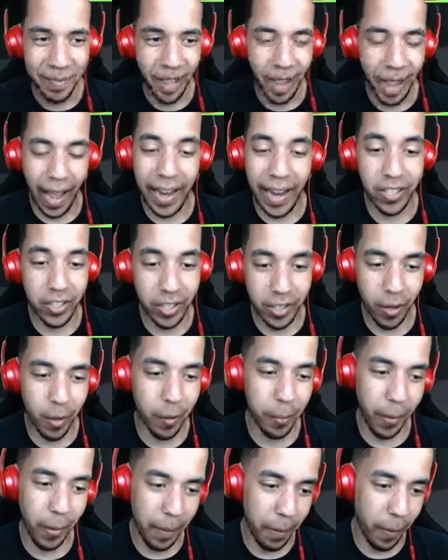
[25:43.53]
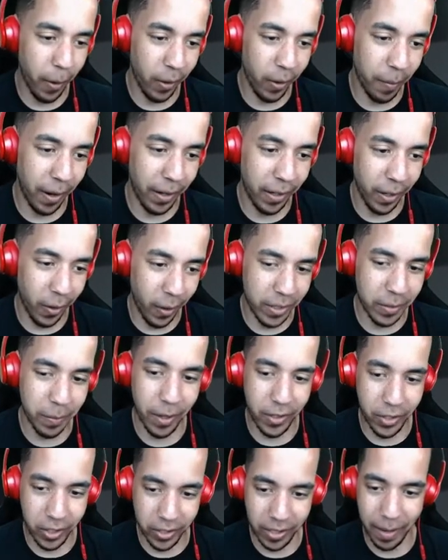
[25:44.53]
I actually don't play Pokemon Go as
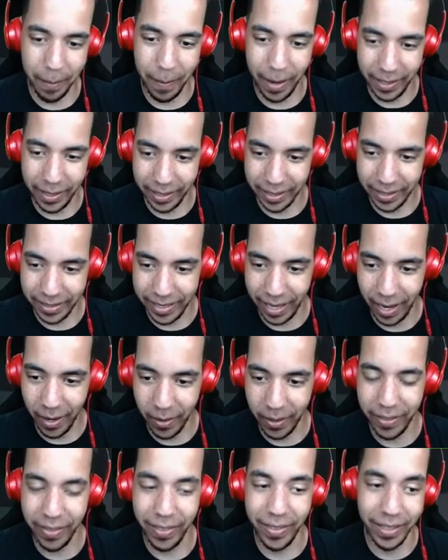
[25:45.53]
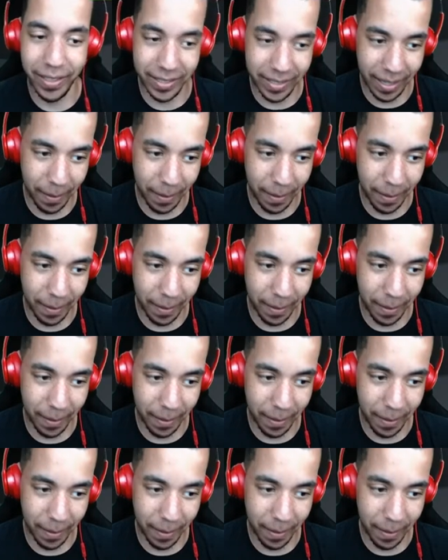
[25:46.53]
much as I'm making it sound in this